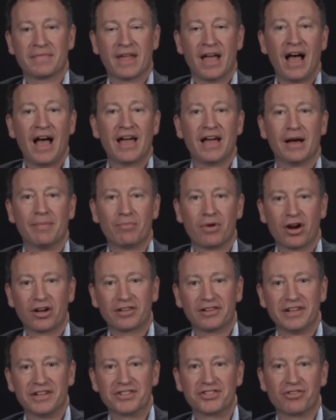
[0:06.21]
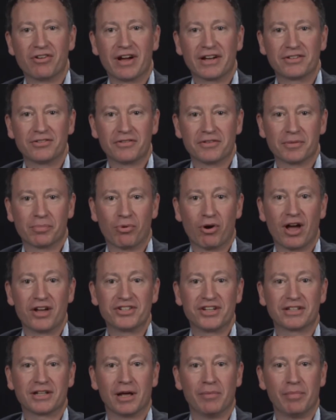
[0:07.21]
Hi, I'm Marc Lynch, Director of the
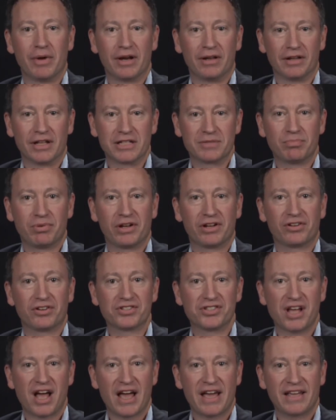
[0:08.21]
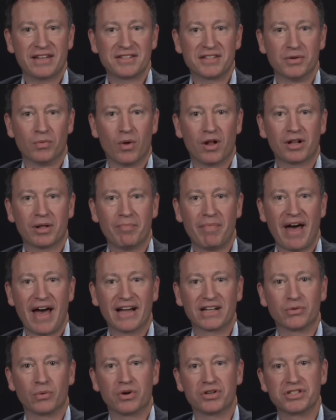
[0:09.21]
Project on Middle East Political Science, and welcome
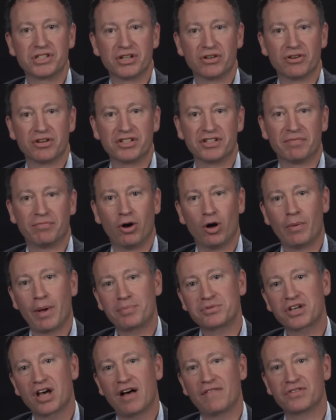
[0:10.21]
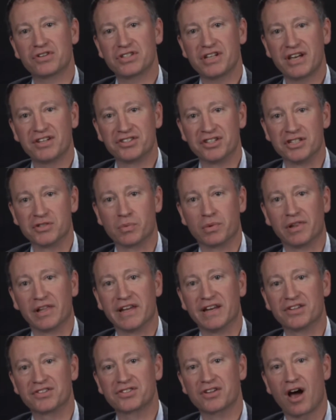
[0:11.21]
back to our series of POMEPS conversations
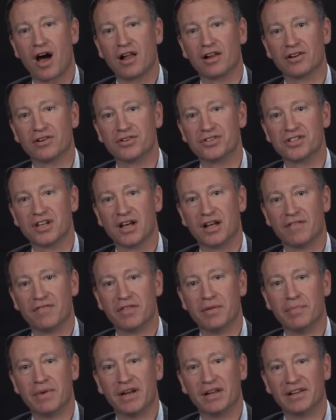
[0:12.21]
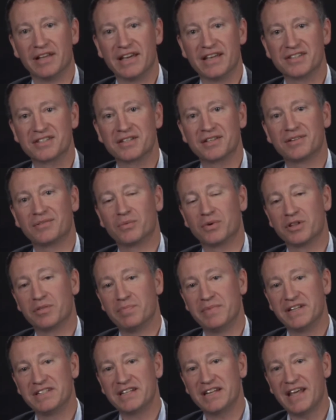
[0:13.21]
with leading scholars of the Middle East.
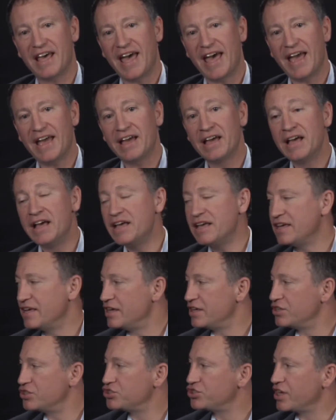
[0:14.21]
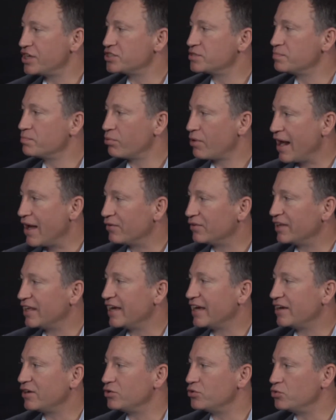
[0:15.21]
With me today is Jason
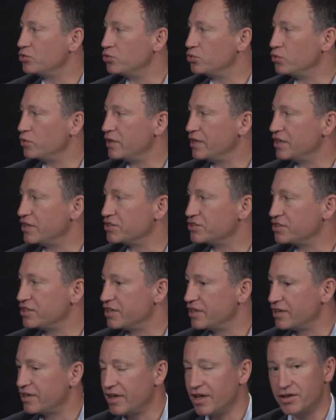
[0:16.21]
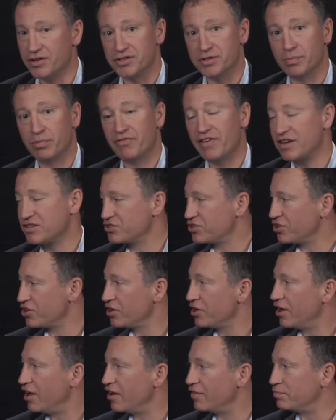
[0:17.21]
Brownlee, who is a
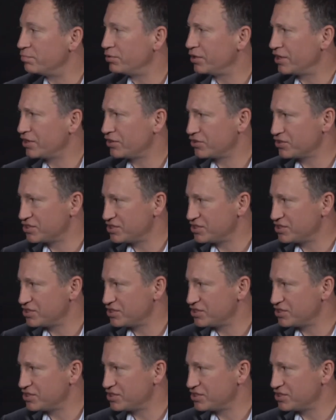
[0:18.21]
professor of political